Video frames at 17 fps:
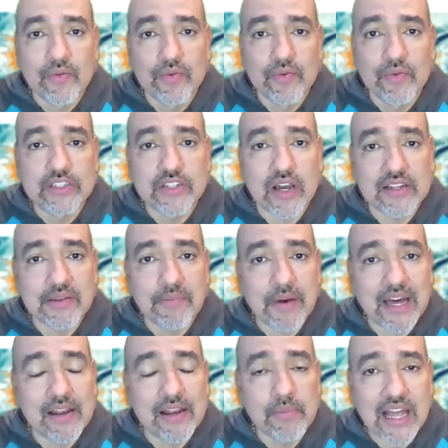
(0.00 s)
We talked
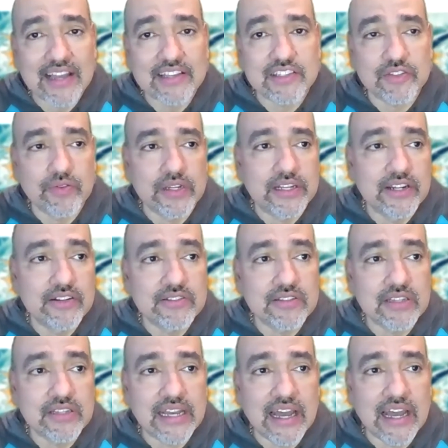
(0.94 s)
about him last week. Here's
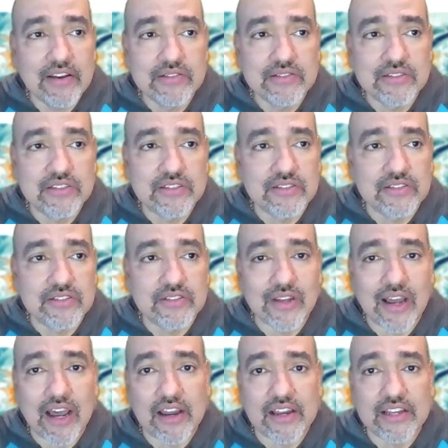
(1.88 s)
a guy whose
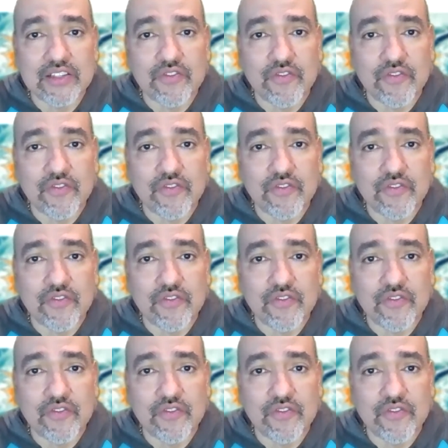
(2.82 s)
stock is